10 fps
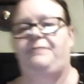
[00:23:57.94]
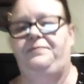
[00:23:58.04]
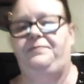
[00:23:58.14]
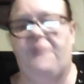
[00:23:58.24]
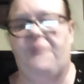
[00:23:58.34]

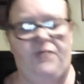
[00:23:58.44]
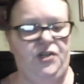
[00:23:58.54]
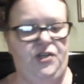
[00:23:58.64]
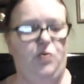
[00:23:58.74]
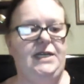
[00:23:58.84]
they
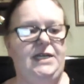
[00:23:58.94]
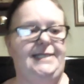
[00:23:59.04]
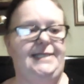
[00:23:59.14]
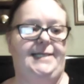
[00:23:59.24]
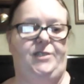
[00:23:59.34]
do a
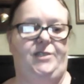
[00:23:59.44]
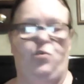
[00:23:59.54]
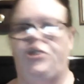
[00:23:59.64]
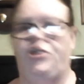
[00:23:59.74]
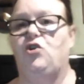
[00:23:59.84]
listening, what they
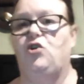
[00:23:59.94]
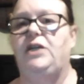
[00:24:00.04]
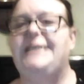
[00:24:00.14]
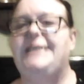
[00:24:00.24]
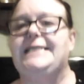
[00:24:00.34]
call a
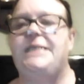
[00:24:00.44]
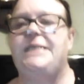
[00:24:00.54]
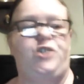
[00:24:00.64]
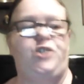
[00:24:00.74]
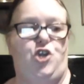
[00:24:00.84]
listening
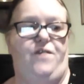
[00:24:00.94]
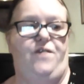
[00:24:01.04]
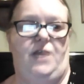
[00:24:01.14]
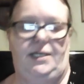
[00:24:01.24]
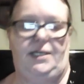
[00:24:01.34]

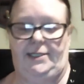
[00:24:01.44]
service.